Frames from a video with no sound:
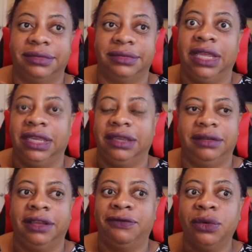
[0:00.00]
like,
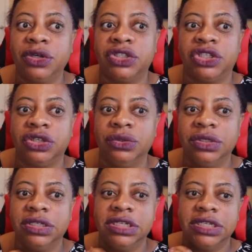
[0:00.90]
it floors you
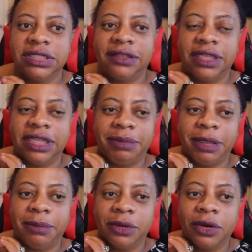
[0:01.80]
to think that
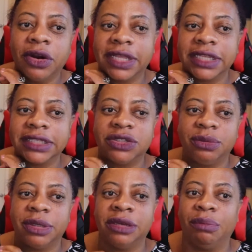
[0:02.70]
people are that
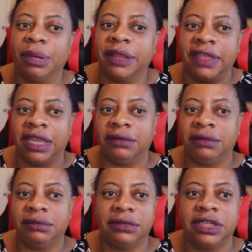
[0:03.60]
stupid, but
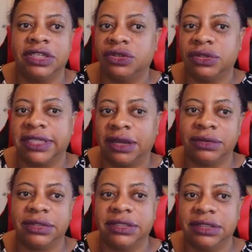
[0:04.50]
then it turns
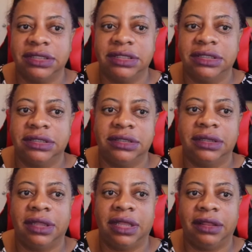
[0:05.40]
out
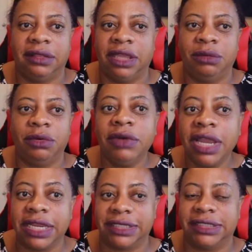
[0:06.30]
that they were
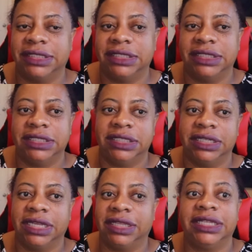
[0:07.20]
right.
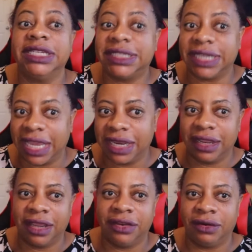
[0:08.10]
Like, they did say it.
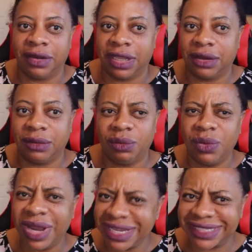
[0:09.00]
And you're like, what?